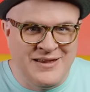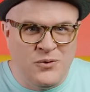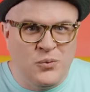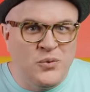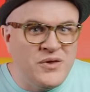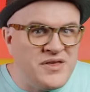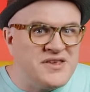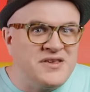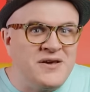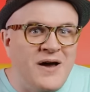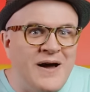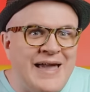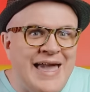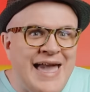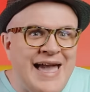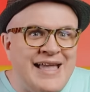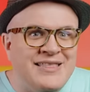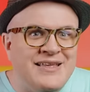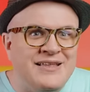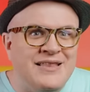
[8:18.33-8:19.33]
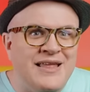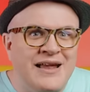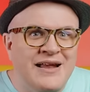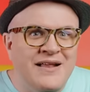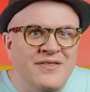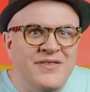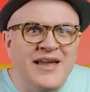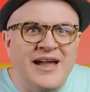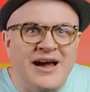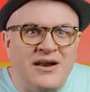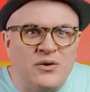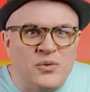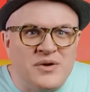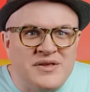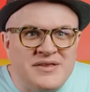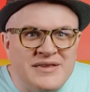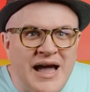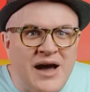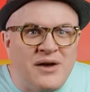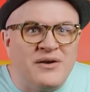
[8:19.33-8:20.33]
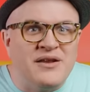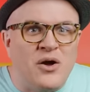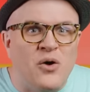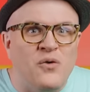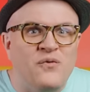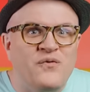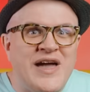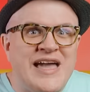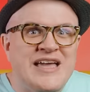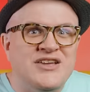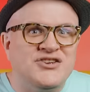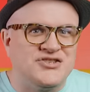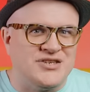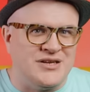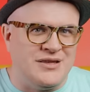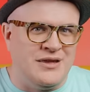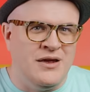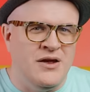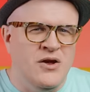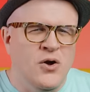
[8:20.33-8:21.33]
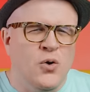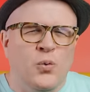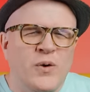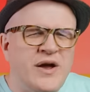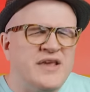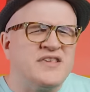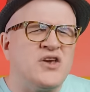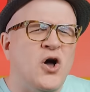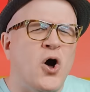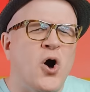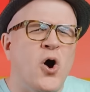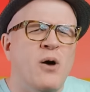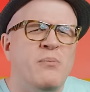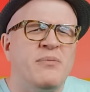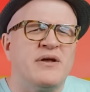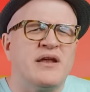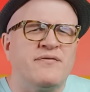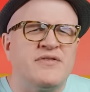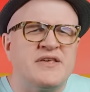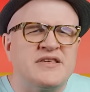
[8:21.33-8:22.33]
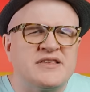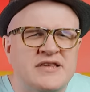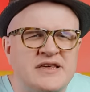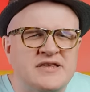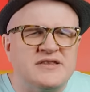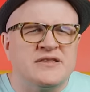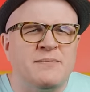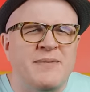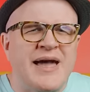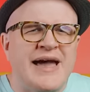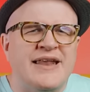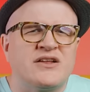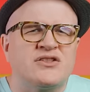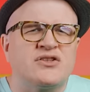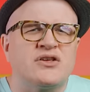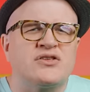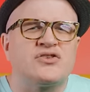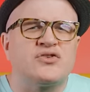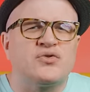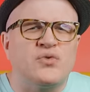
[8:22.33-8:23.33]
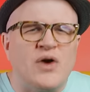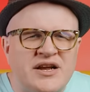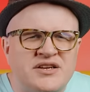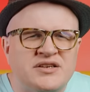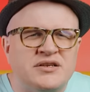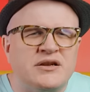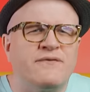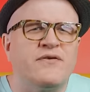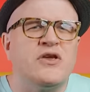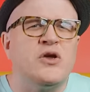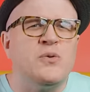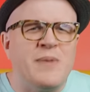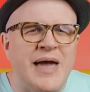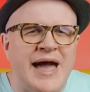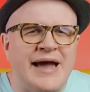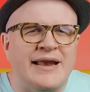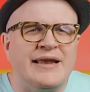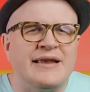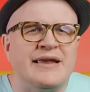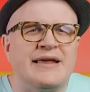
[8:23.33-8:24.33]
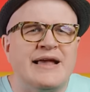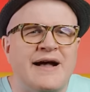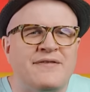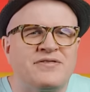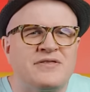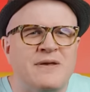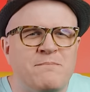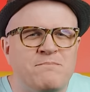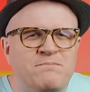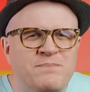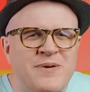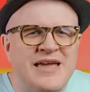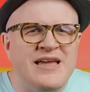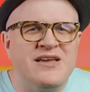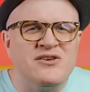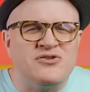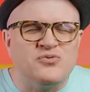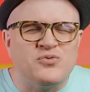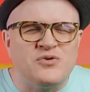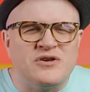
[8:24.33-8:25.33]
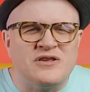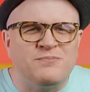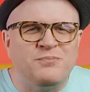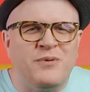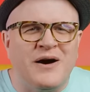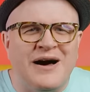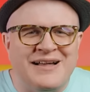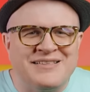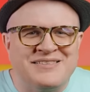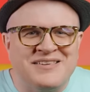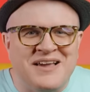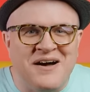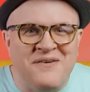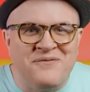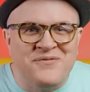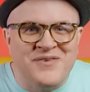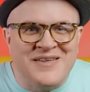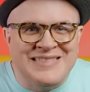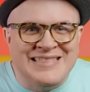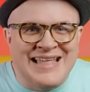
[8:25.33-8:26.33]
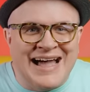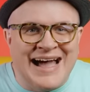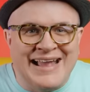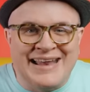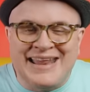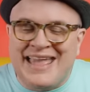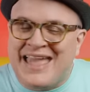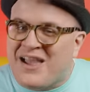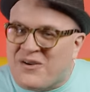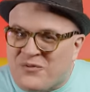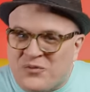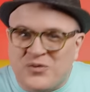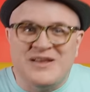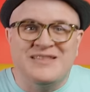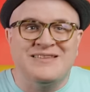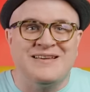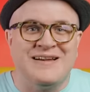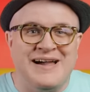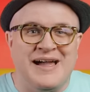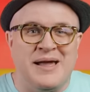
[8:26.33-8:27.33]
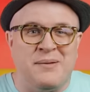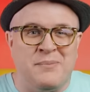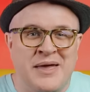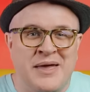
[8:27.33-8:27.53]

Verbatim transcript: When the song ended, they got a resounding ovation. Rick's omen of the systematic destruction of humanity got the biggest response of the night every time.